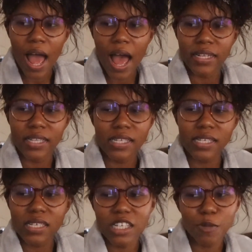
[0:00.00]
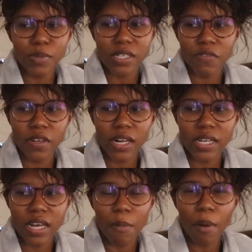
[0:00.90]
and this isn't
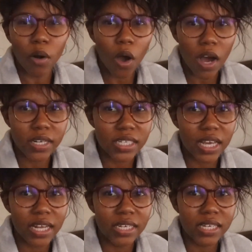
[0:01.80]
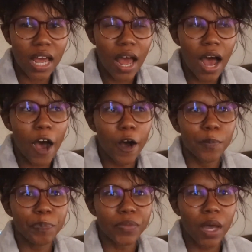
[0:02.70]
specifically about content
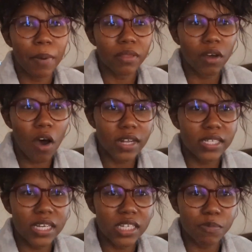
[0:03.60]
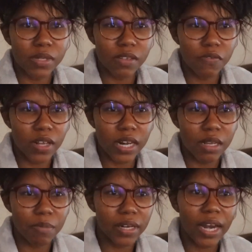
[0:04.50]
um, about the content
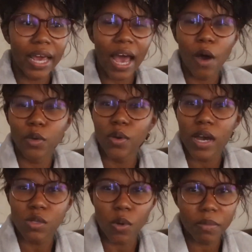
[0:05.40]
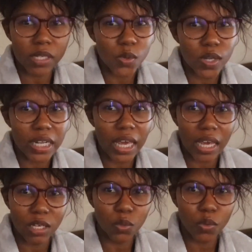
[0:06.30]
specifically but like how you guys want me to
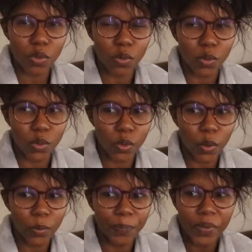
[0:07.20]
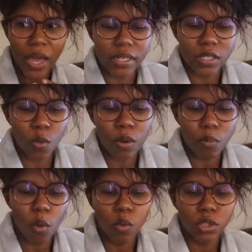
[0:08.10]
engage with you you know like what
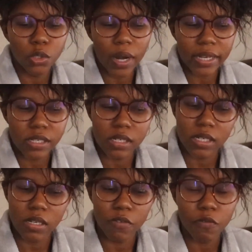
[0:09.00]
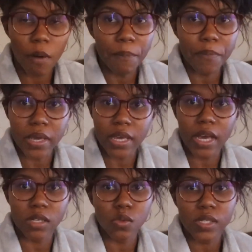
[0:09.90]
more would you like to see from me
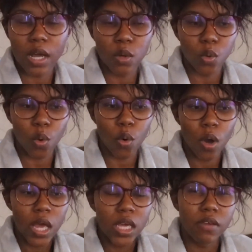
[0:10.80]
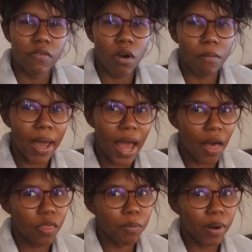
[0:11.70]
as utando even on my
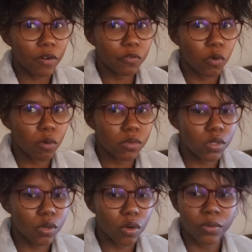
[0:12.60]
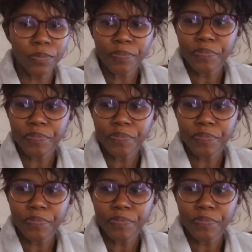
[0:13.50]
other platforms you know